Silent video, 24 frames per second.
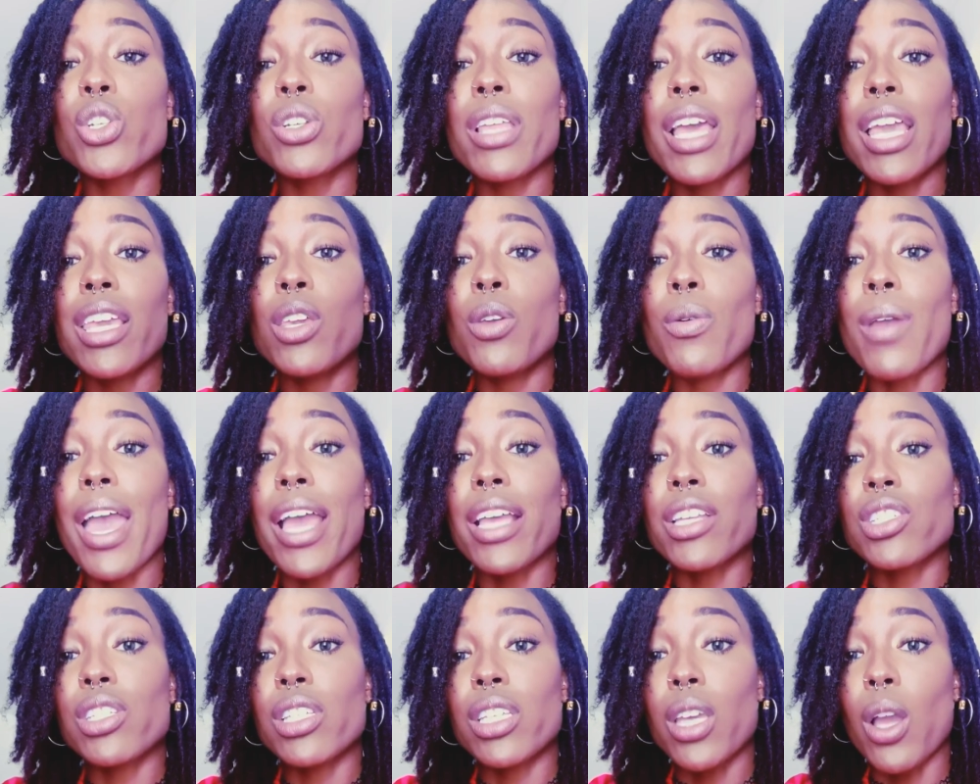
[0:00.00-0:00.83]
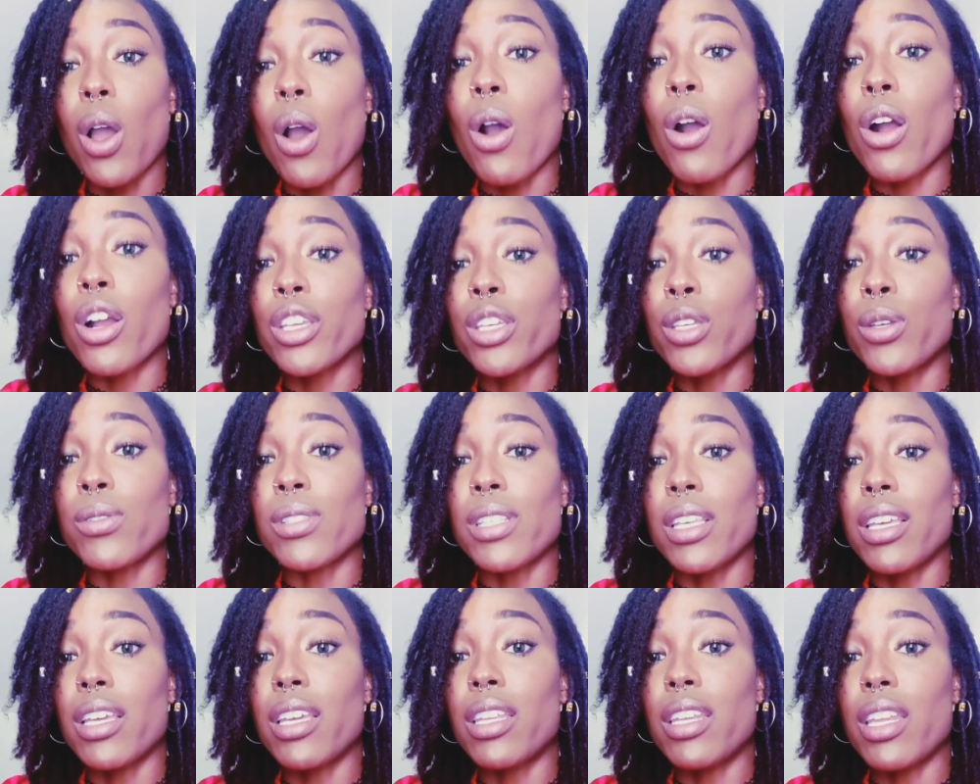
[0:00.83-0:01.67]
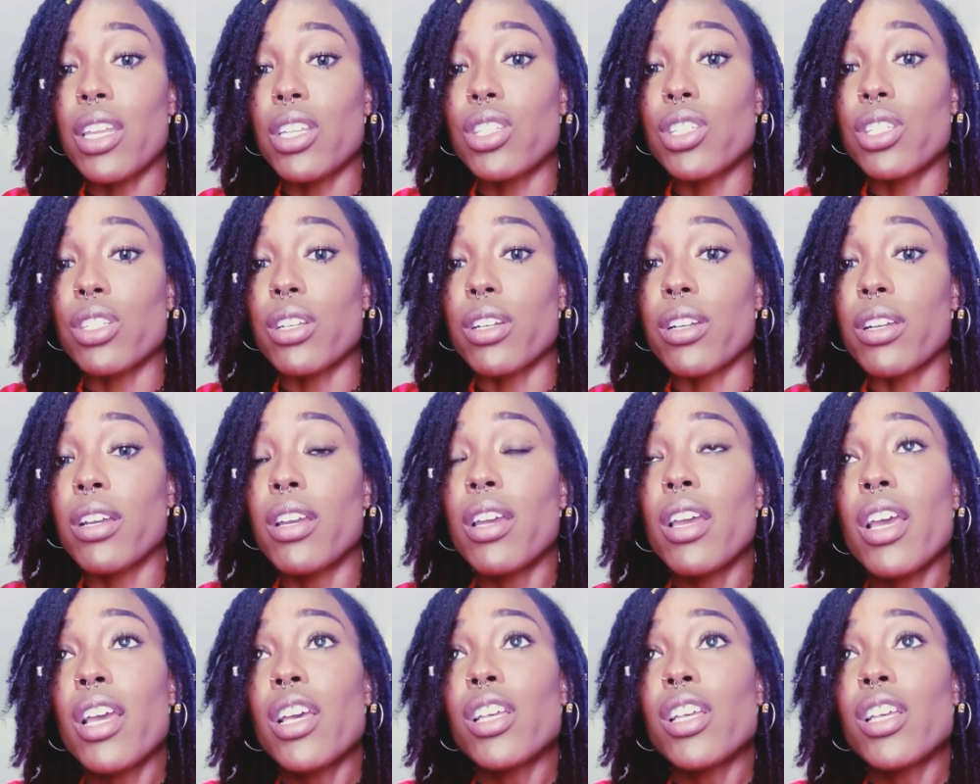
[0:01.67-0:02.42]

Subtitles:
sure that you actually are using conditioner.